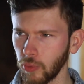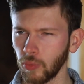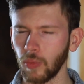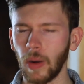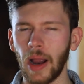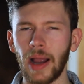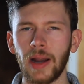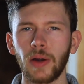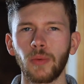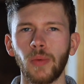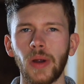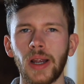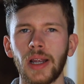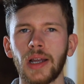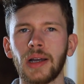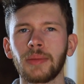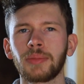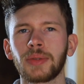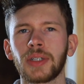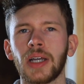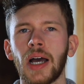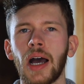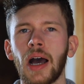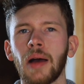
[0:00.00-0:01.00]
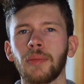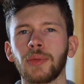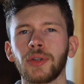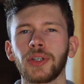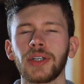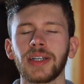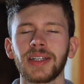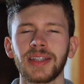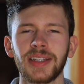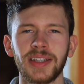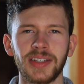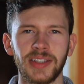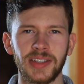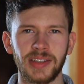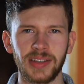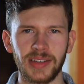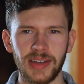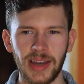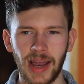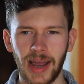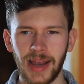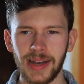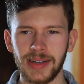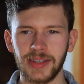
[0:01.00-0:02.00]
right away up top, you get this
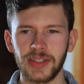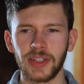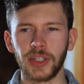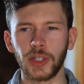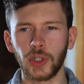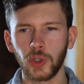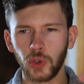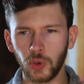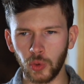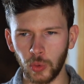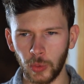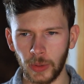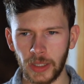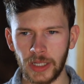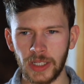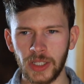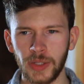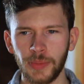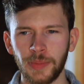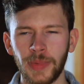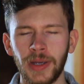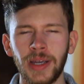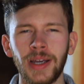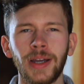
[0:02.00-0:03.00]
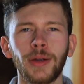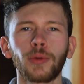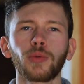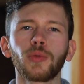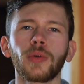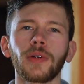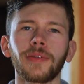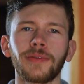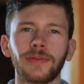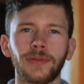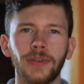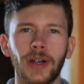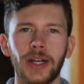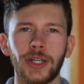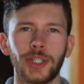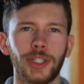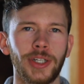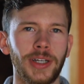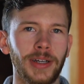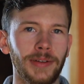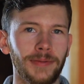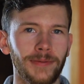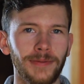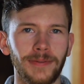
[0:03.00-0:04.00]
nice, crisp,
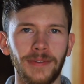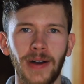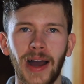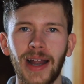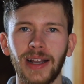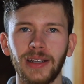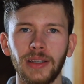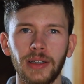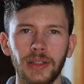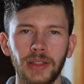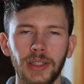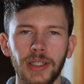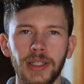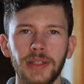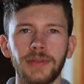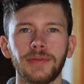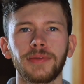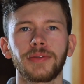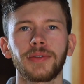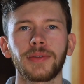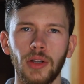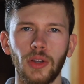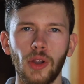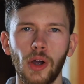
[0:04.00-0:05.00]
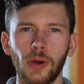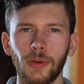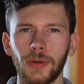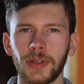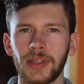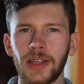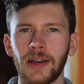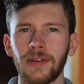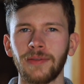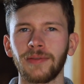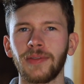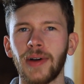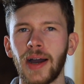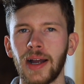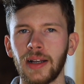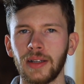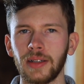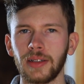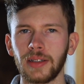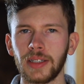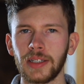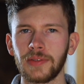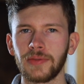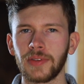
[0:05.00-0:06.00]
refreshing violet leaf. Along with that
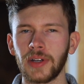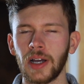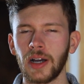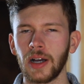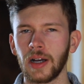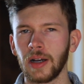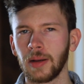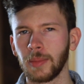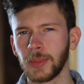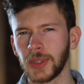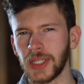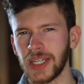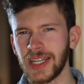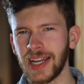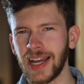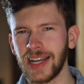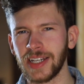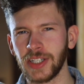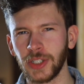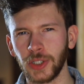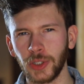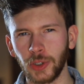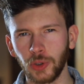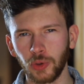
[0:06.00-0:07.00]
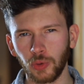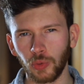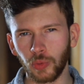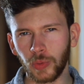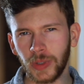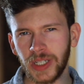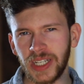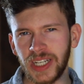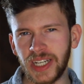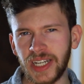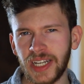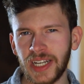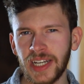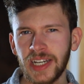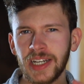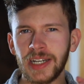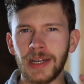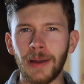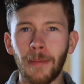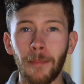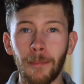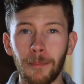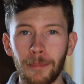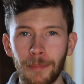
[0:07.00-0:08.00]
violet leaf comes a nice
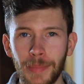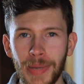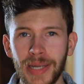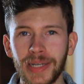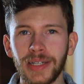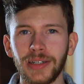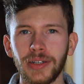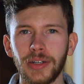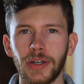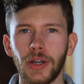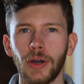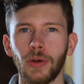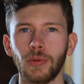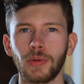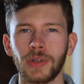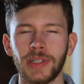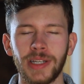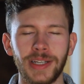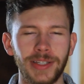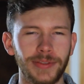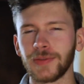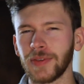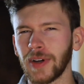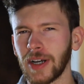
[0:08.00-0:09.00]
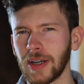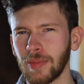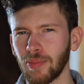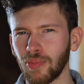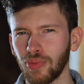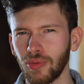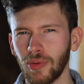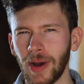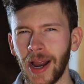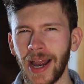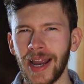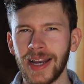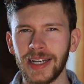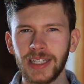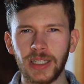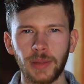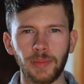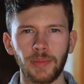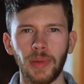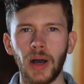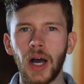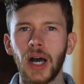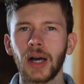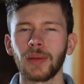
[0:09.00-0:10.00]
green mint note. It's very bright,
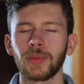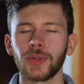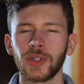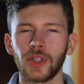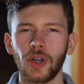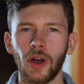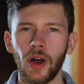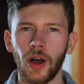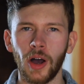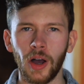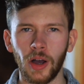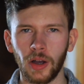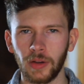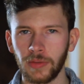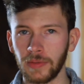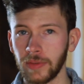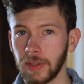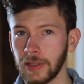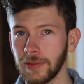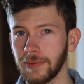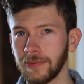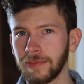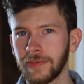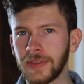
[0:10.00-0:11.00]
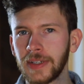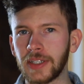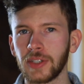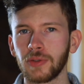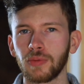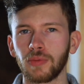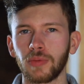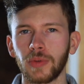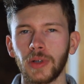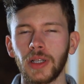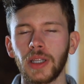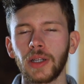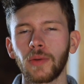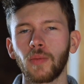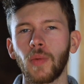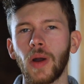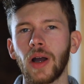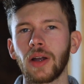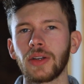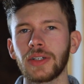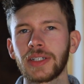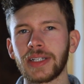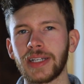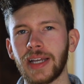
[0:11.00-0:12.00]
it pops off, and it fits really
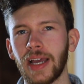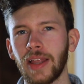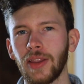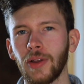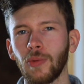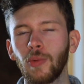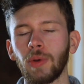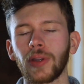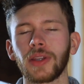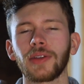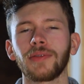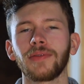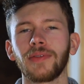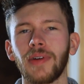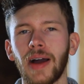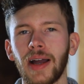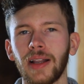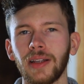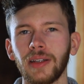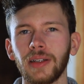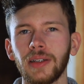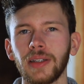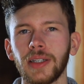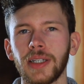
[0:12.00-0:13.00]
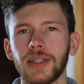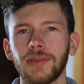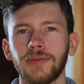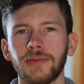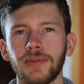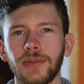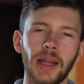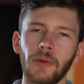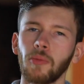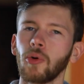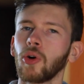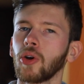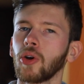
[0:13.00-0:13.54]
well together with the violet leaf. And I